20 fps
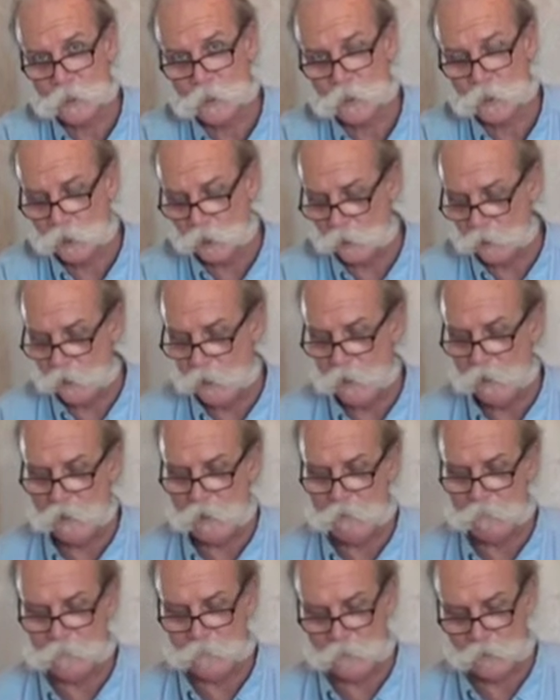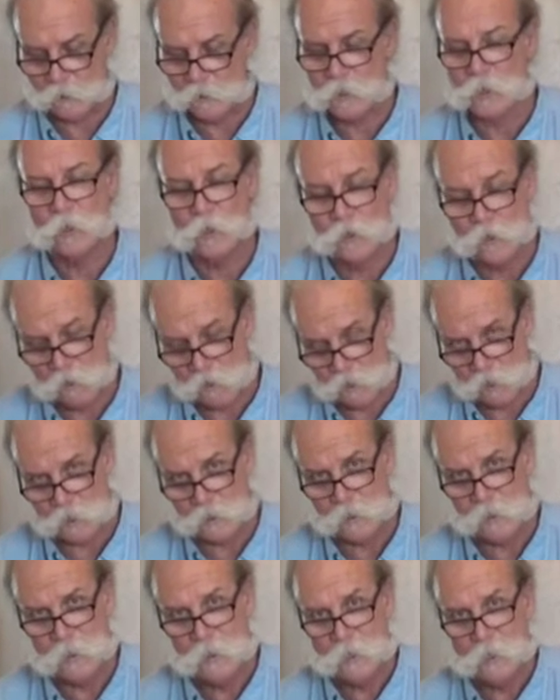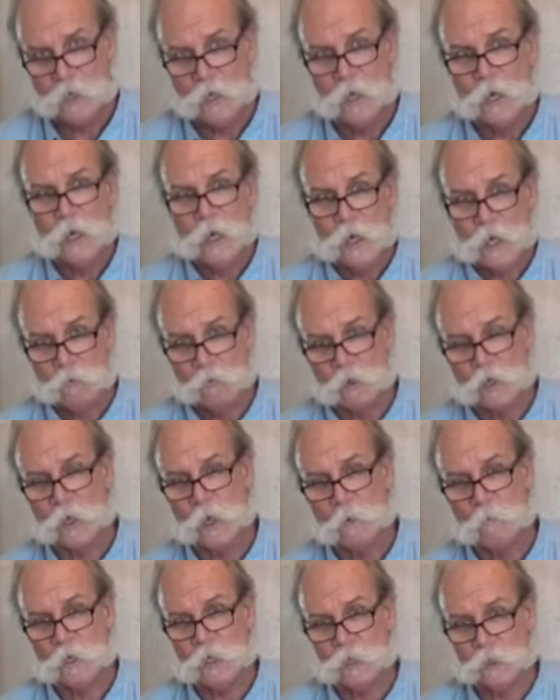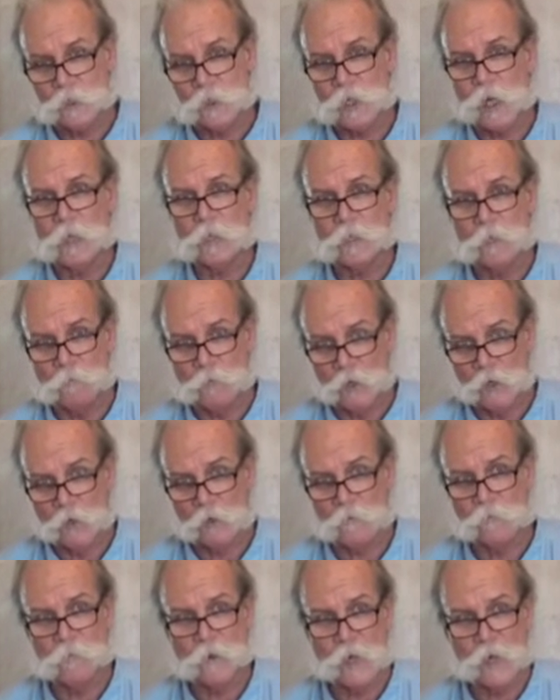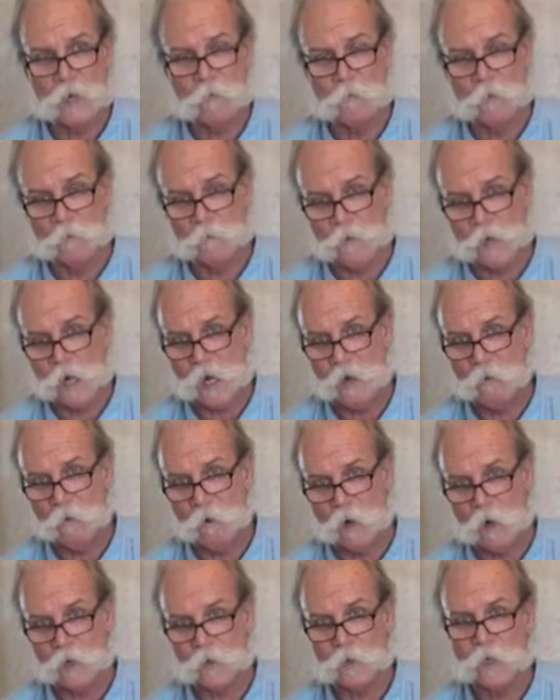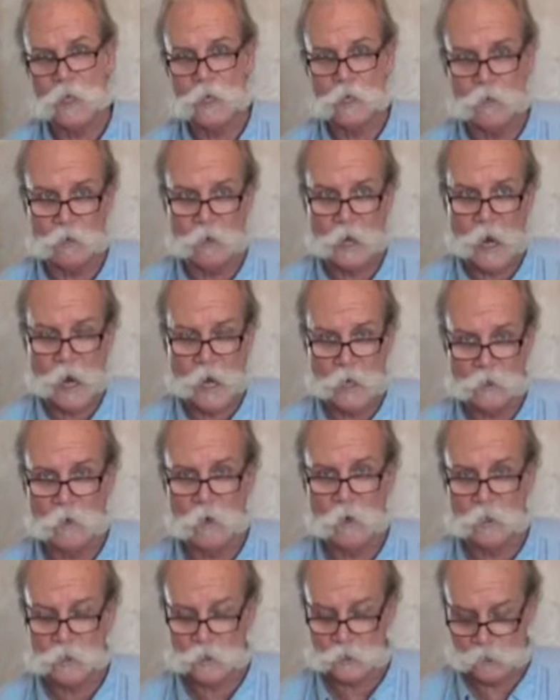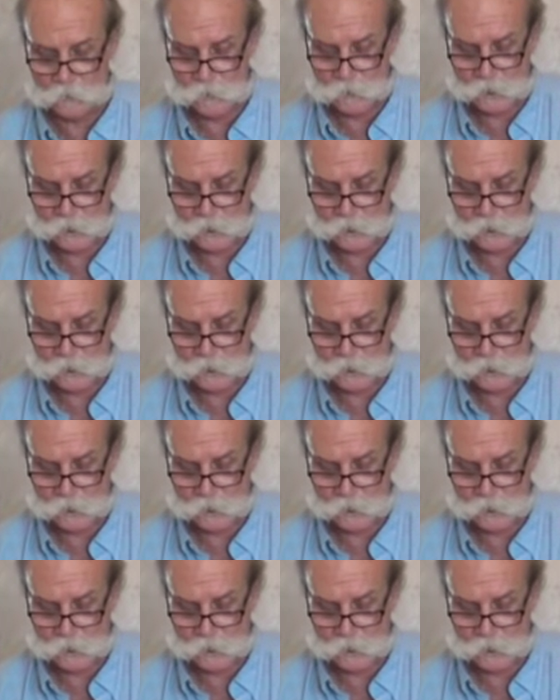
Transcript: is turned off or turned on. He will come and he'll check the burner flame of the hot water heater and also the